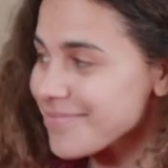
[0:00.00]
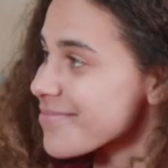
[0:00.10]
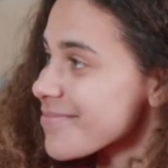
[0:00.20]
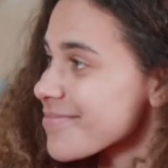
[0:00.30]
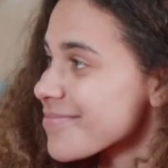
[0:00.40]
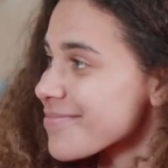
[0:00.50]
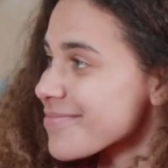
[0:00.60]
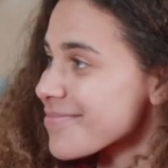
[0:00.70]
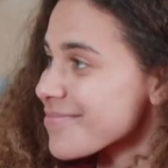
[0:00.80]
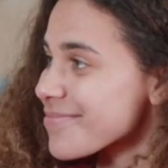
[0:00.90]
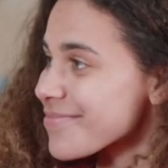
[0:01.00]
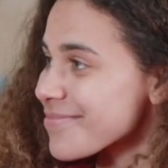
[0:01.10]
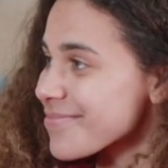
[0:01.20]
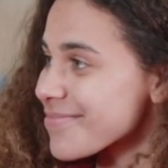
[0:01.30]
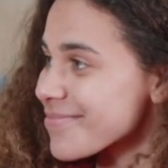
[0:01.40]

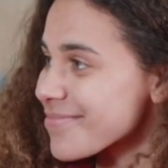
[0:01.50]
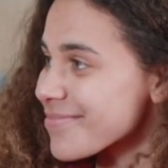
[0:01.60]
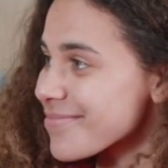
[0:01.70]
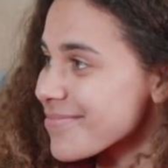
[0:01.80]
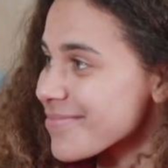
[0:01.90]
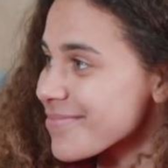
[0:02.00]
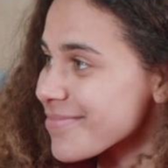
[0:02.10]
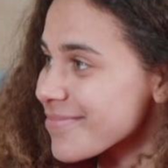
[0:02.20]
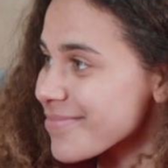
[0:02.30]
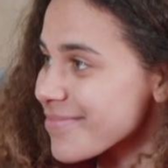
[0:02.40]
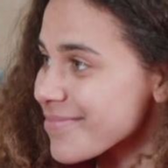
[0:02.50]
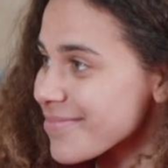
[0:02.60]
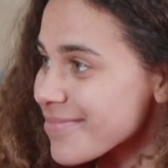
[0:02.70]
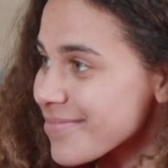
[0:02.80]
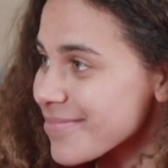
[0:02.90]

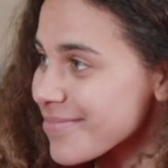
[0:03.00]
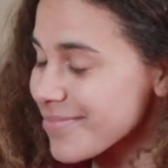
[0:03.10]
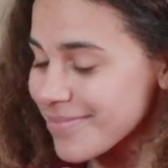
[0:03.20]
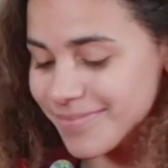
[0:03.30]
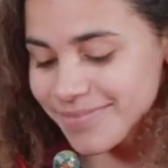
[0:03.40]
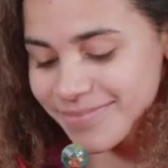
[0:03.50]
[no speech]